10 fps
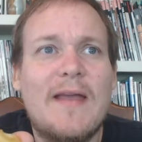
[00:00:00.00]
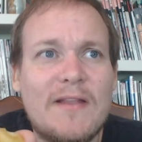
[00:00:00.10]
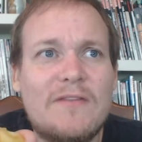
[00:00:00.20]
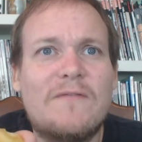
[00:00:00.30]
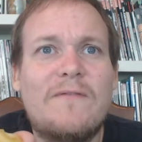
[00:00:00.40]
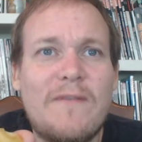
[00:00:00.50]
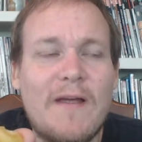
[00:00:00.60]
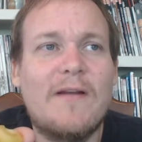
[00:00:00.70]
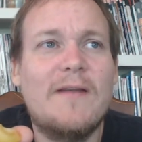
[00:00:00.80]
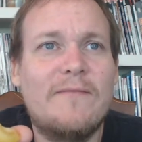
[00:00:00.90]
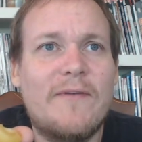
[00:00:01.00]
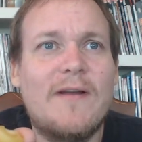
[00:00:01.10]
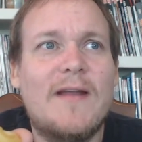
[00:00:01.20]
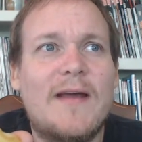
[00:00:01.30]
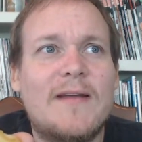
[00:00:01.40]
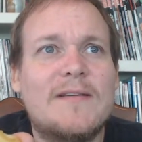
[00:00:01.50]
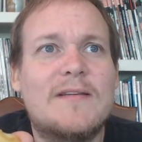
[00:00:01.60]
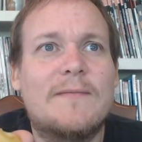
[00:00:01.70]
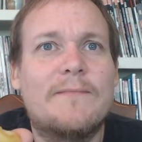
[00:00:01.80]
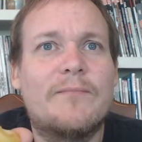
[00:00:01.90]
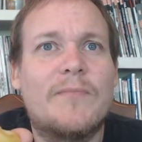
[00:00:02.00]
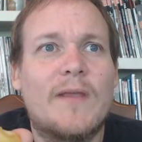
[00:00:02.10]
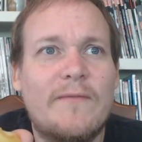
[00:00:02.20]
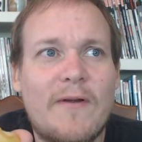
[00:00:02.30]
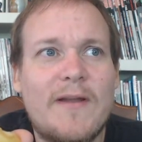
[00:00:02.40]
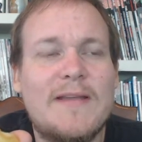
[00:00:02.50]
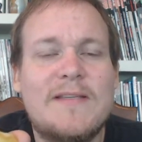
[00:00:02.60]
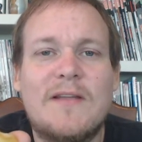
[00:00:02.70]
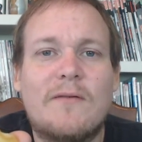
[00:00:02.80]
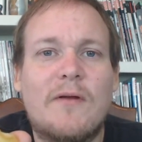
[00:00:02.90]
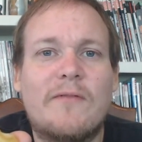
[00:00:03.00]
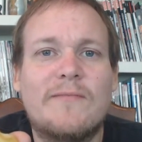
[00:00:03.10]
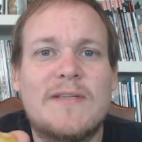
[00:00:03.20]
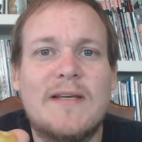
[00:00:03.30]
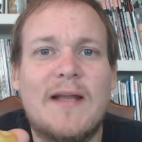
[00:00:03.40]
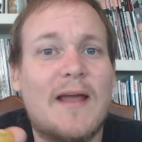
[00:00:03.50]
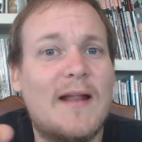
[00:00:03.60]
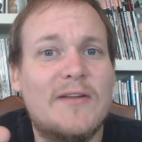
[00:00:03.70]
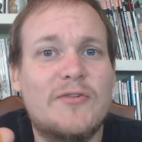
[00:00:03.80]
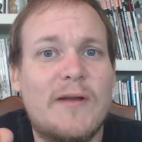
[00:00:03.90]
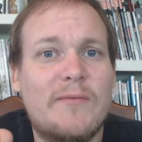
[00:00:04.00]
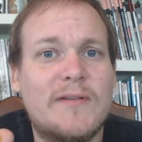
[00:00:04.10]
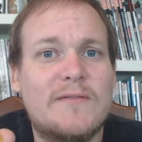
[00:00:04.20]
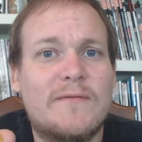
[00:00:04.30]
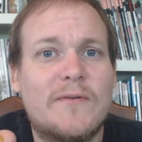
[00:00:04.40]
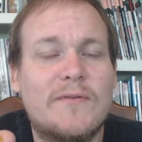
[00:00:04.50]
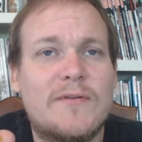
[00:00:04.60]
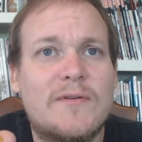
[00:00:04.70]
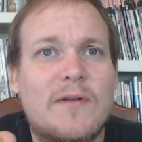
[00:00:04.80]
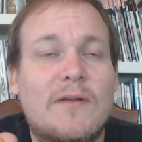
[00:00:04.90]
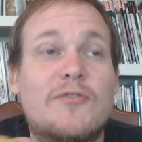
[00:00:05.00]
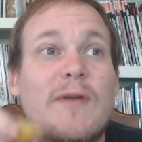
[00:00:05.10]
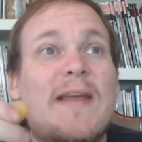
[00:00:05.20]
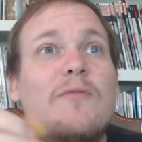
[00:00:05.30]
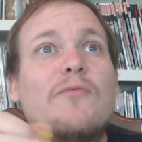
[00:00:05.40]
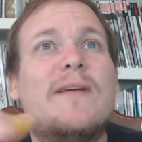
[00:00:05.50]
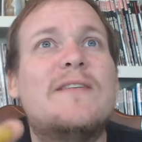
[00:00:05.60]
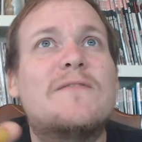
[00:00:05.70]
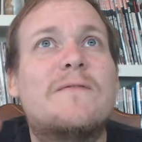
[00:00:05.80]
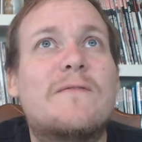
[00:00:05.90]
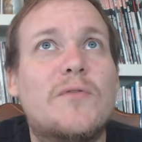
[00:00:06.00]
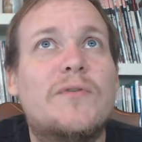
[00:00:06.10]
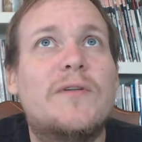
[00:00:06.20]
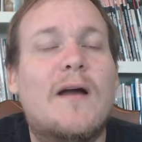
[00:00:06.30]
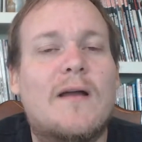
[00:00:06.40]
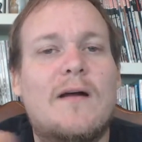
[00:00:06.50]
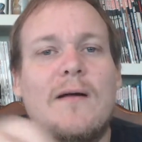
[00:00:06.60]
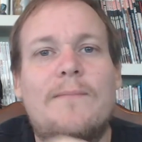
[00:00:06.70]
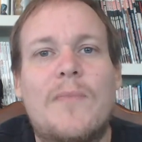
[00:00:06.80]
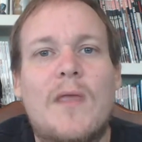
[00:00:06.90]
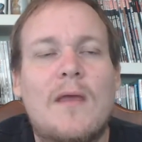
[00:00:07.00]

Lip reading: It's very, very nice. Very easy to grow from seed. I got it at tradewindsfruit.com.